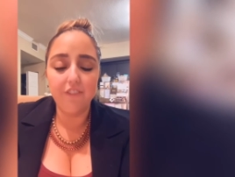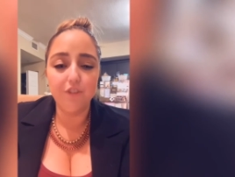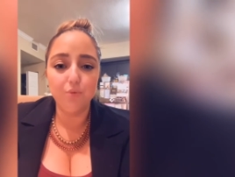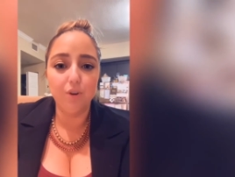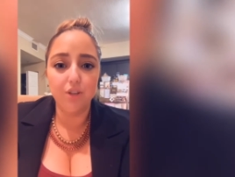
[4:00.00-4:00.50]

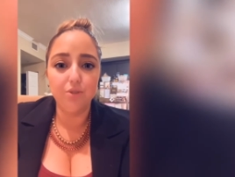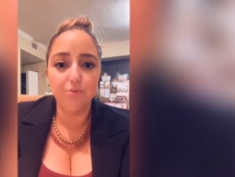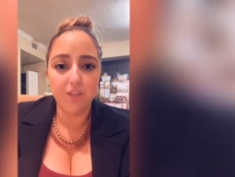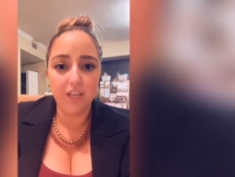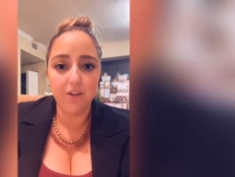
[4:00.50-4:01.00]
you want to do
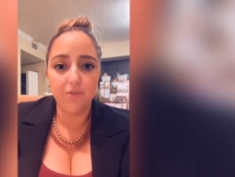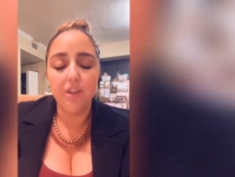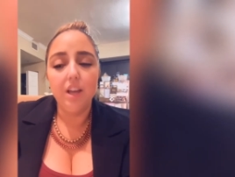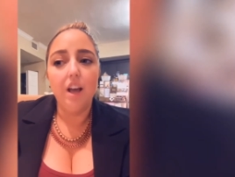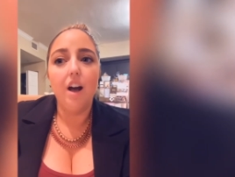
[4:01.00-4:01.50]
keto.
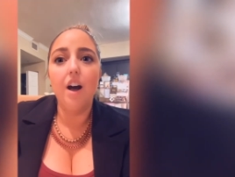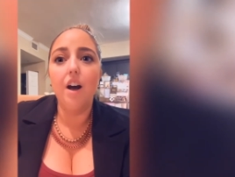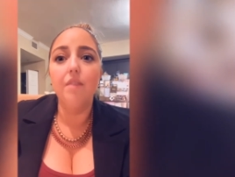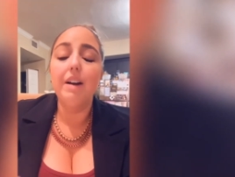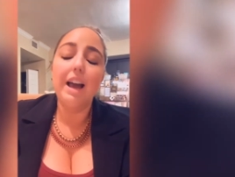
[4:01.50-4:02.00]

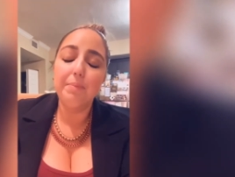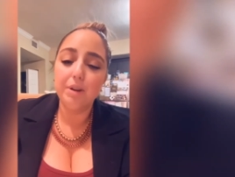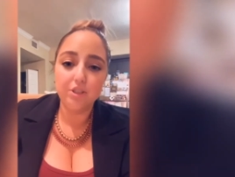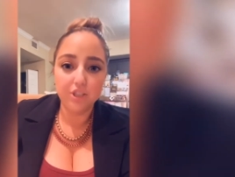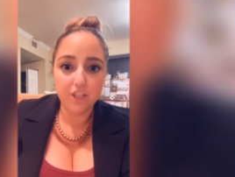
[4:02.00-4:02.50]
Um, I
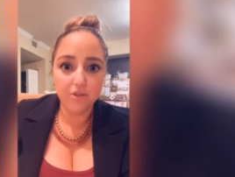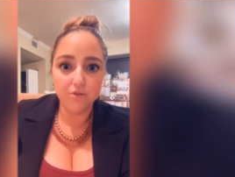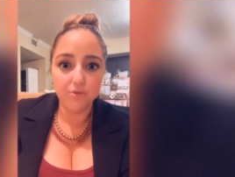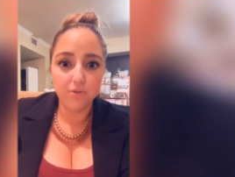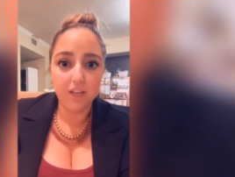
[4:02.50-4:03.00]
personally don't
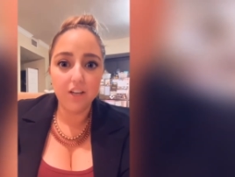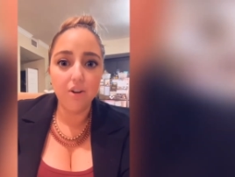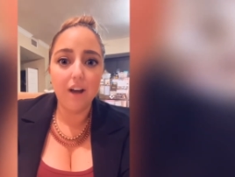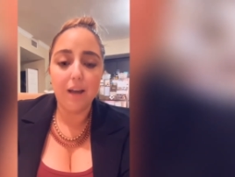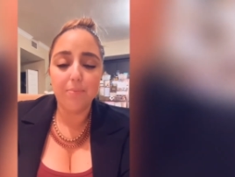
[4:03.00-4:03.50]
do keto.
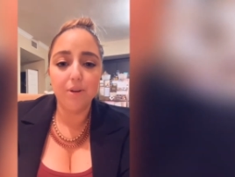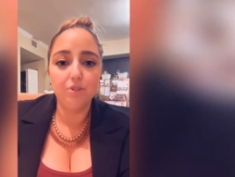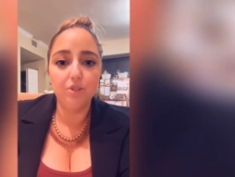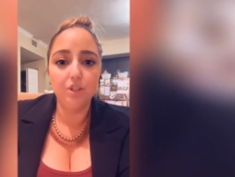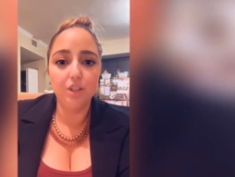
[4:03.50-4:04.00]
I
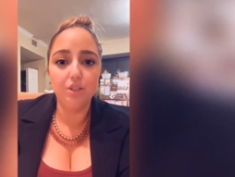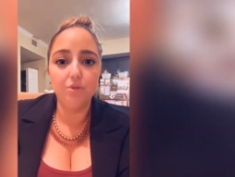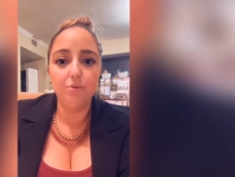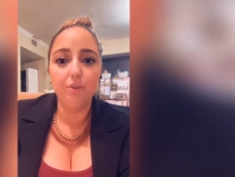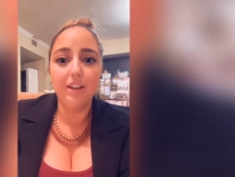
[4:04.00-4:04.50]
personally
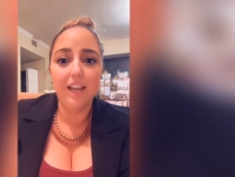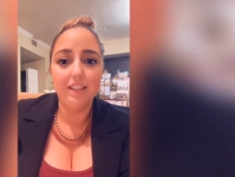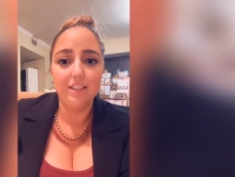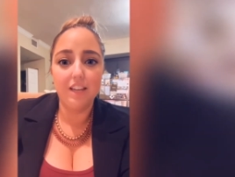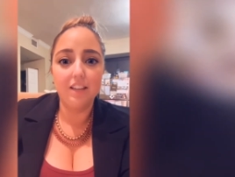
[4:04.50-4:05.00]
do
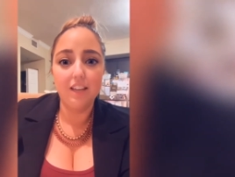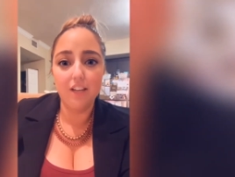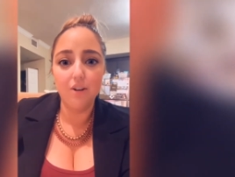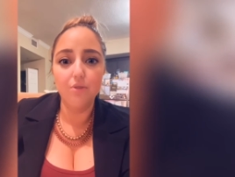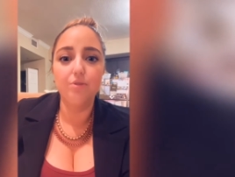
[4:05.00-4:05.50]
lazy
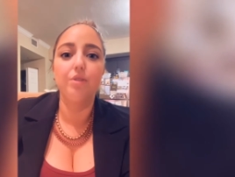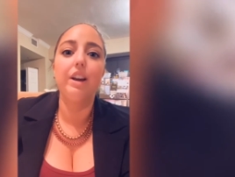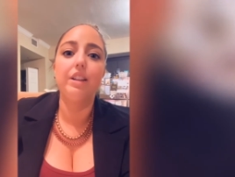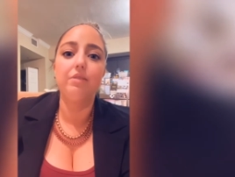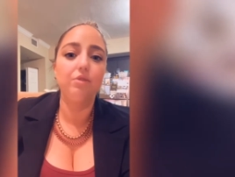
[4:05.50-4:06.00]
keto, so
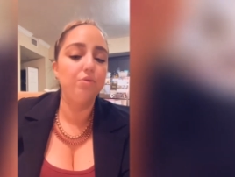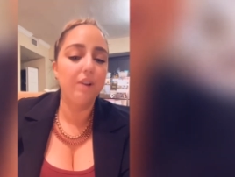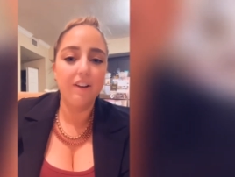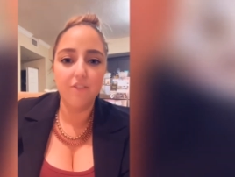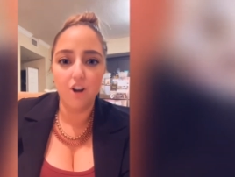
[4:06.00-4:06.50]
I do
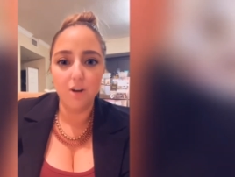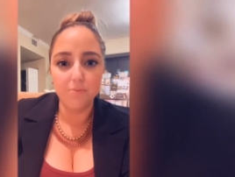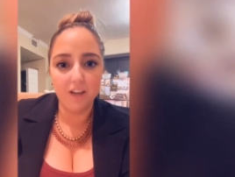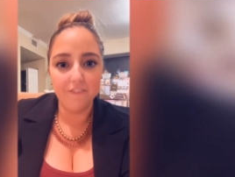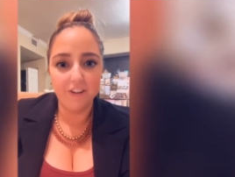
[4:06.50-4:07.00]
have carbs
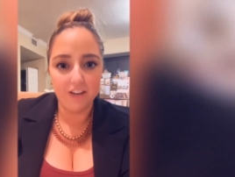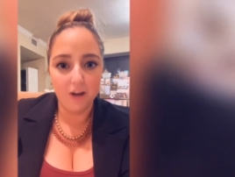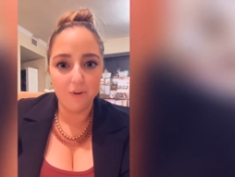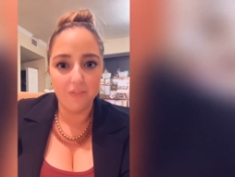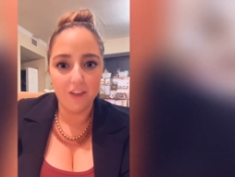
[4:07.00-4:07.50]
every now
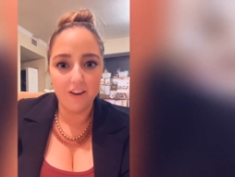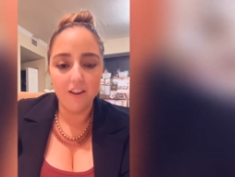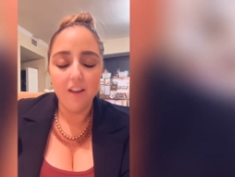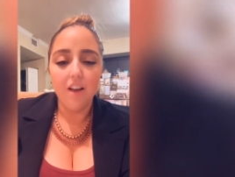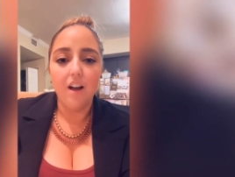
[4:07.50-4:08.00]
and then.
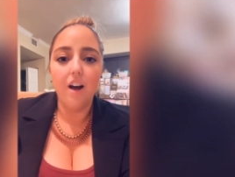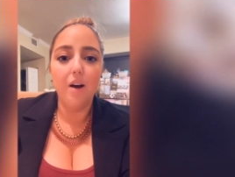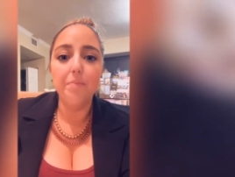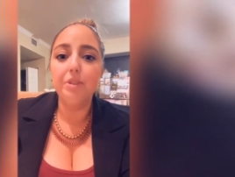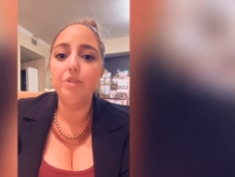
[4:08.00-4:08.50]

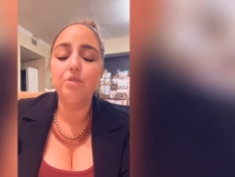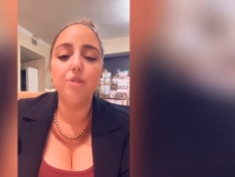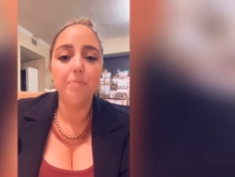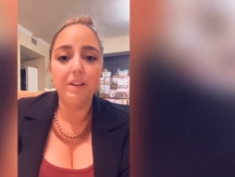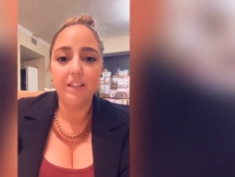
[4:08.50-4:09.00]
Um, but there's so
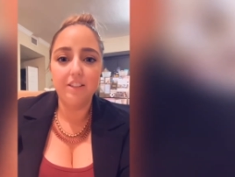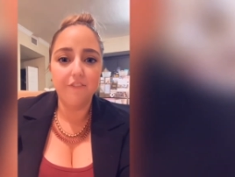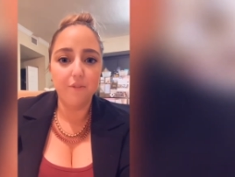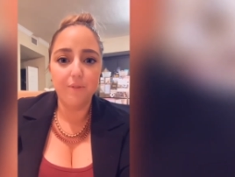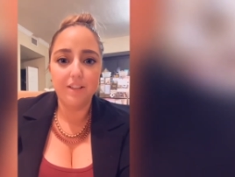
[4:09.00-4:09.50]
many
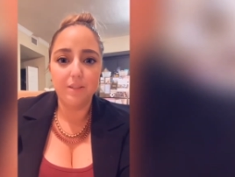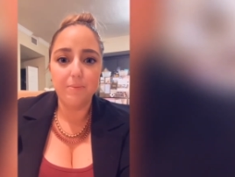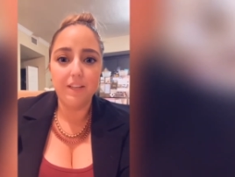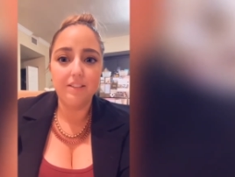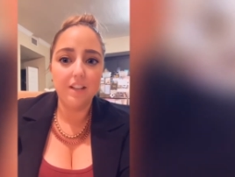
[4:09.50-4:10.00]
different
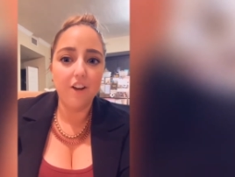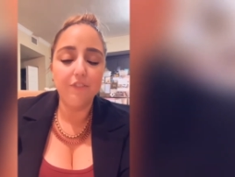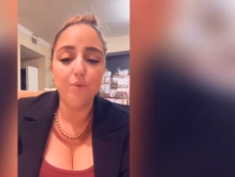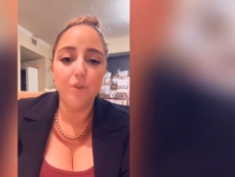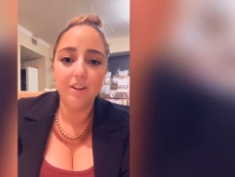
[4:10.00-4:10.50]
recipes. Now, if
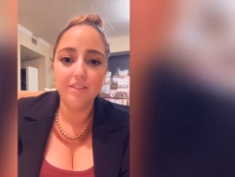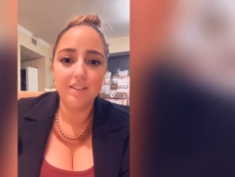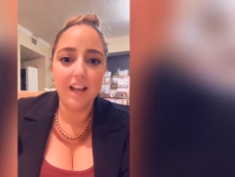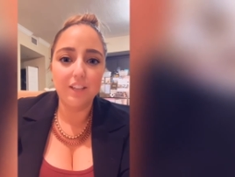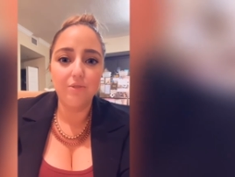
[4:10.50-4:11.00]
you want a
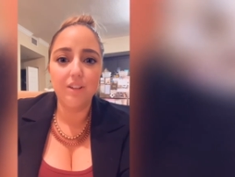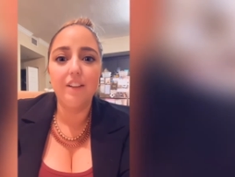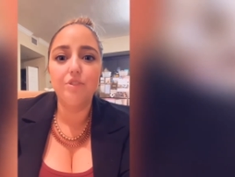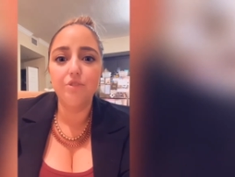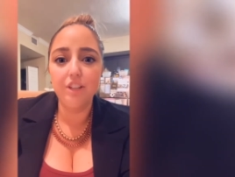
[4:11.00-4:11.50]
snack, you can have
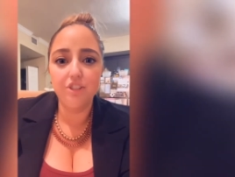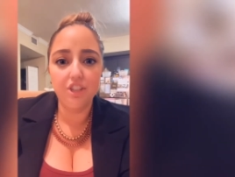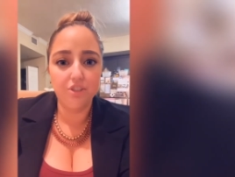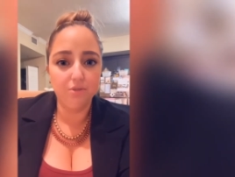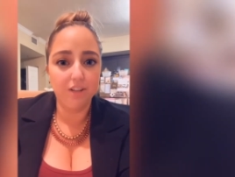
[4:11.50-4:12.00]
string
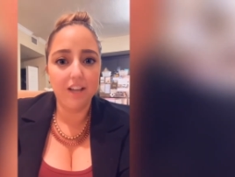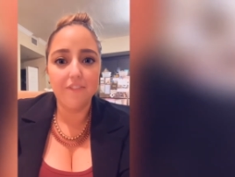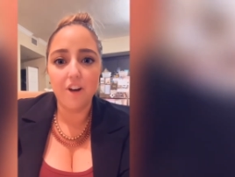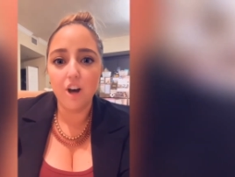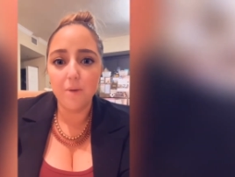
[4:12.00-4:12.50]
cheese, you can have
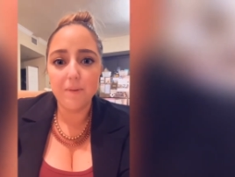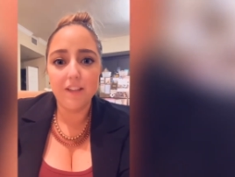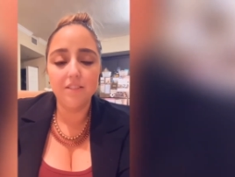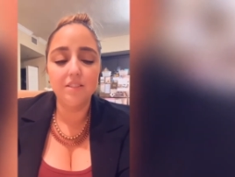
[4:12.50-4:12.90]
almonds,